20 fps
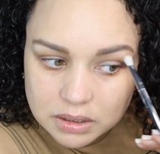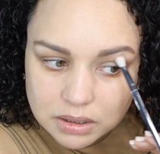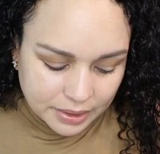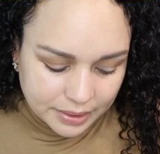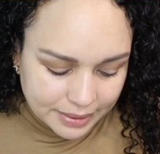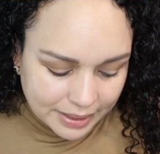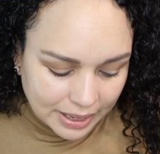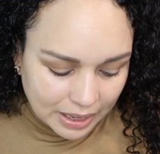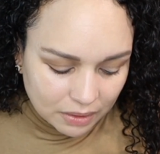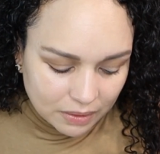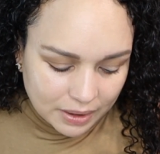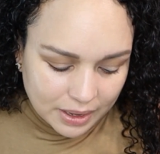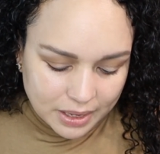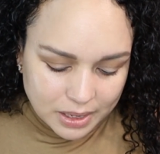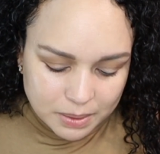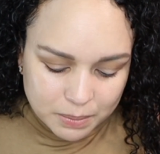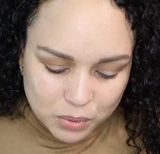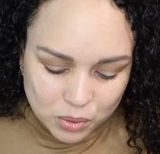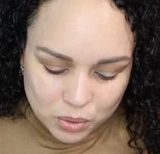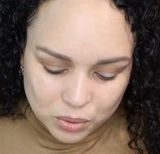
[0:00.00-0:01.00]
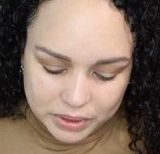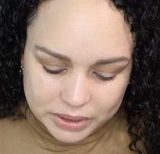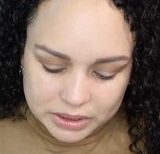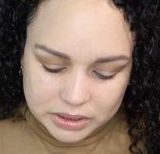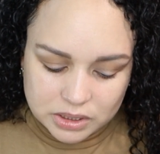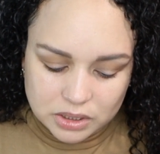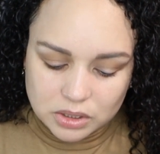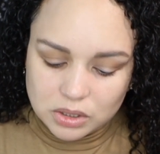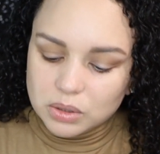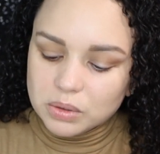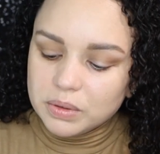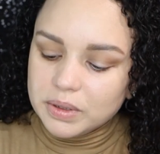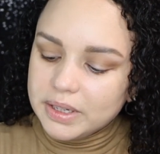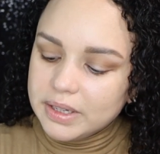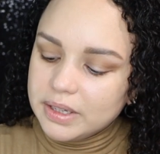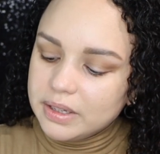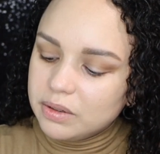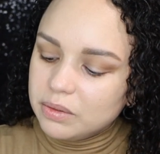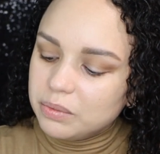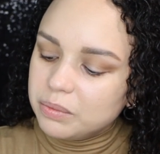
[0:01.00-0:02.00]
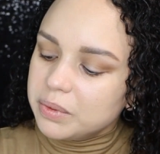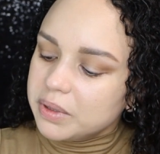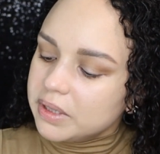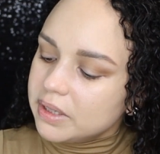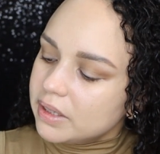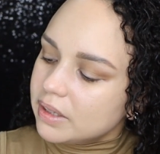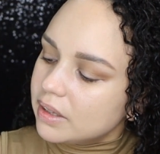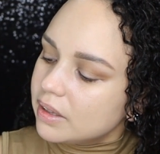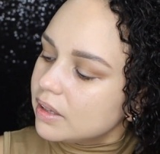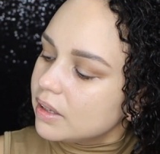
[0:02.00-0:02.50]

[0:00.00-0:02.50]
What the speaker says: Now I am going to go in with